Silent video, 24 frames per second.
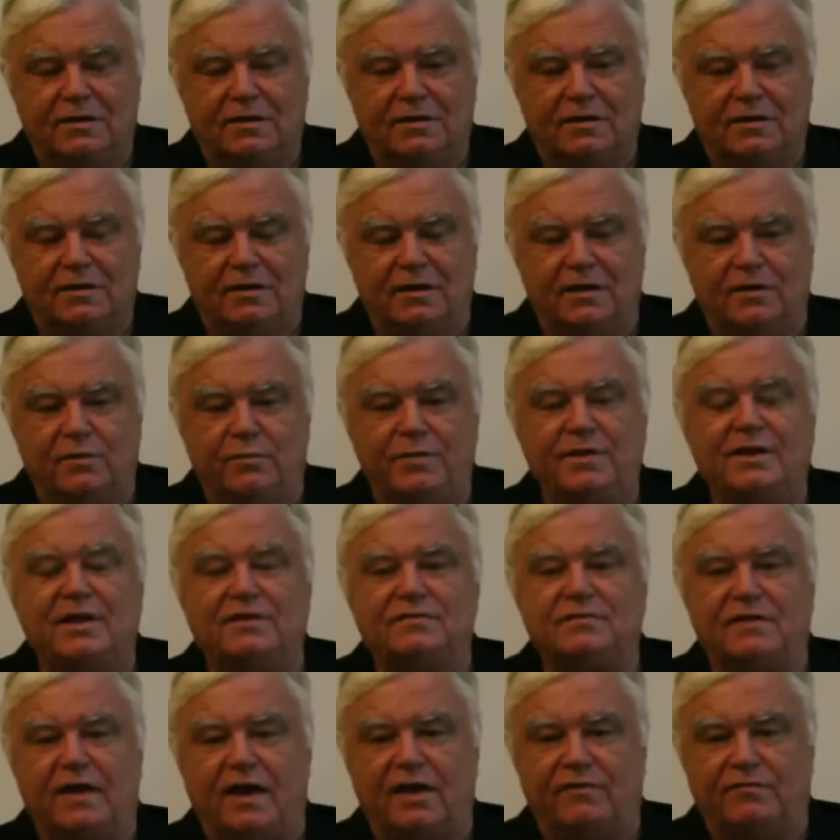it'll be nice
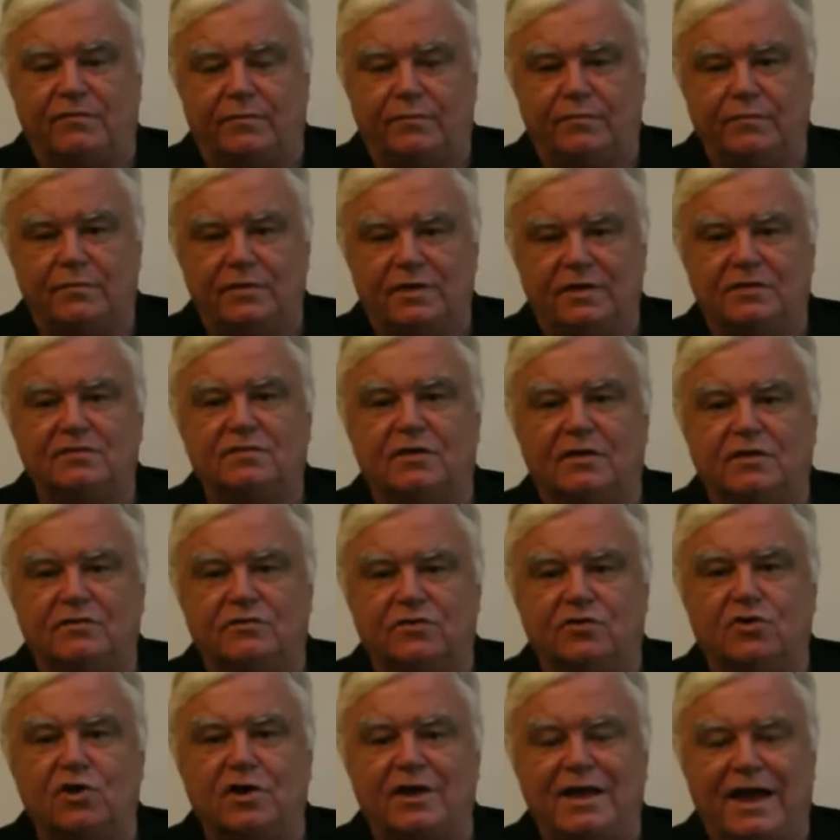to have him. He's a
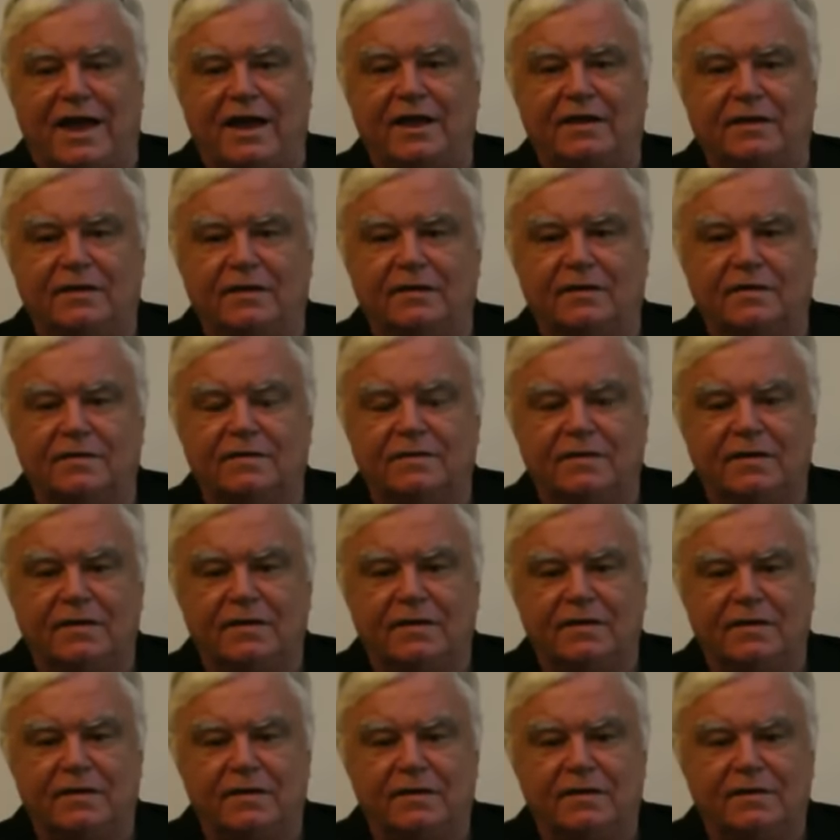good guy.
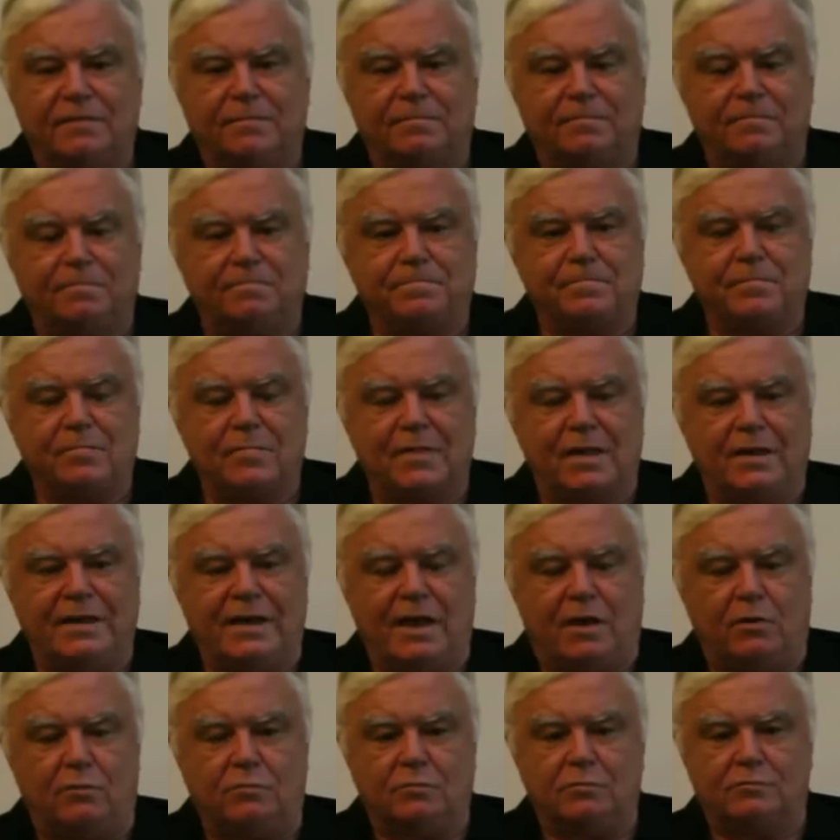
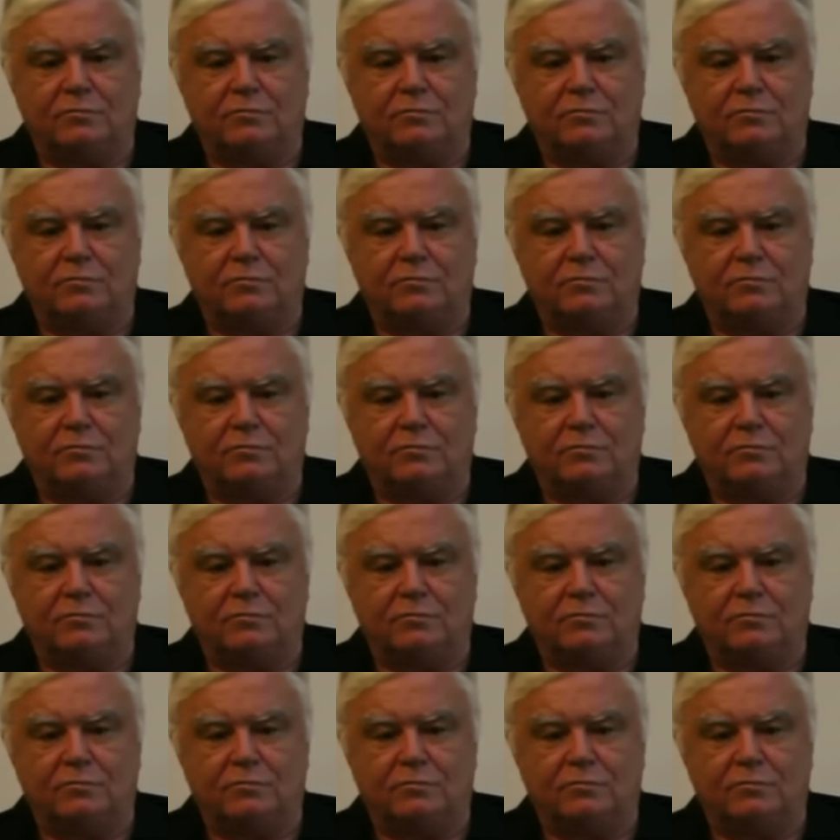Now,